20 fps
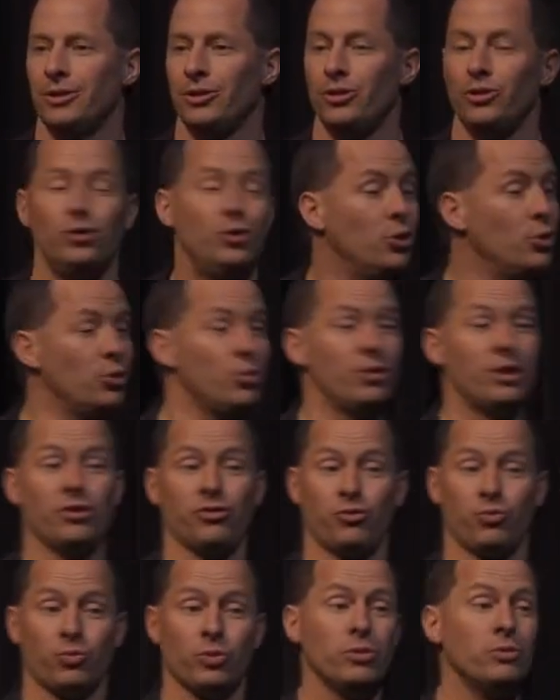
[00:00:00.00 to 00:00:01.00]
You,
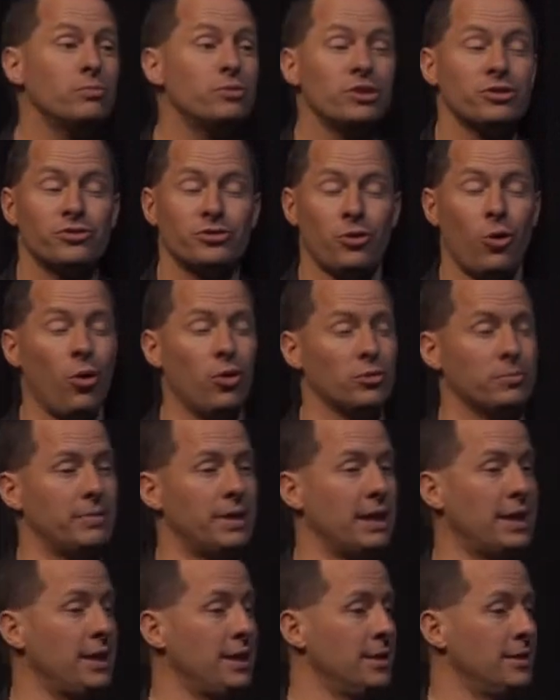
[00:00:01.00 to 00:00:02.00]
this room, just told
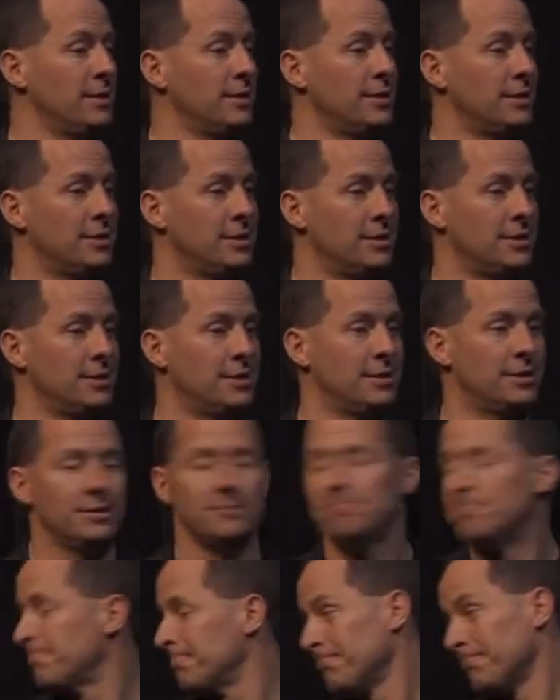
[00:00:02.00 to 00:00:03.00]
me
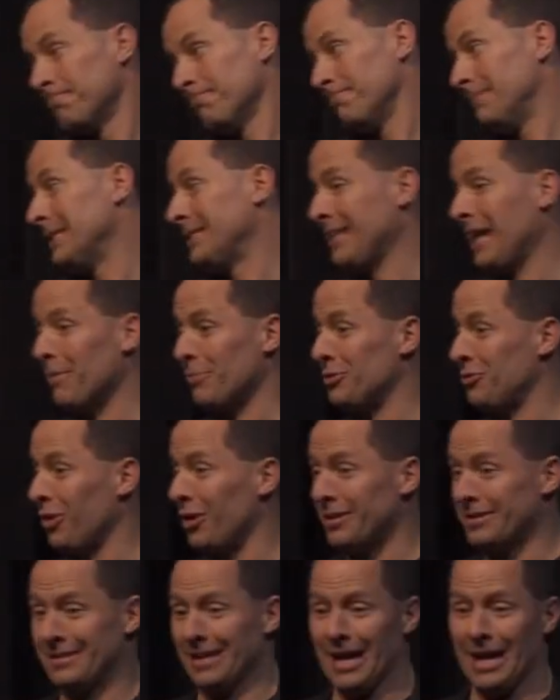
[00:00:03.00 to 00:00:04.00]
this happens
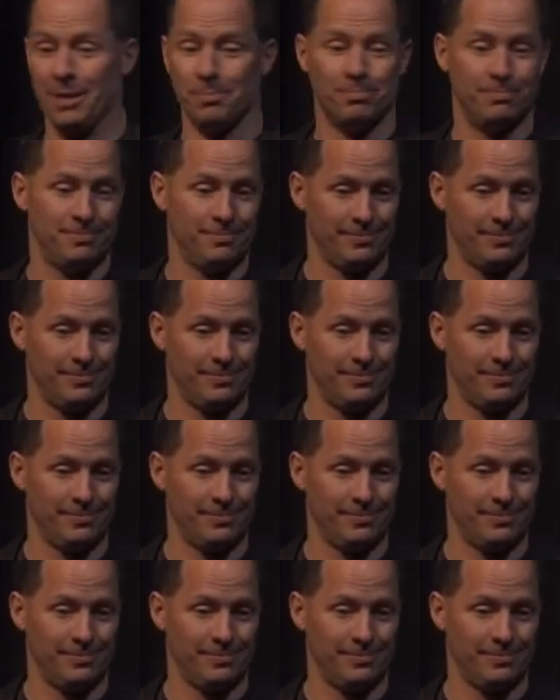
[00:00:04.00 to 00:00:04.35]
all the time.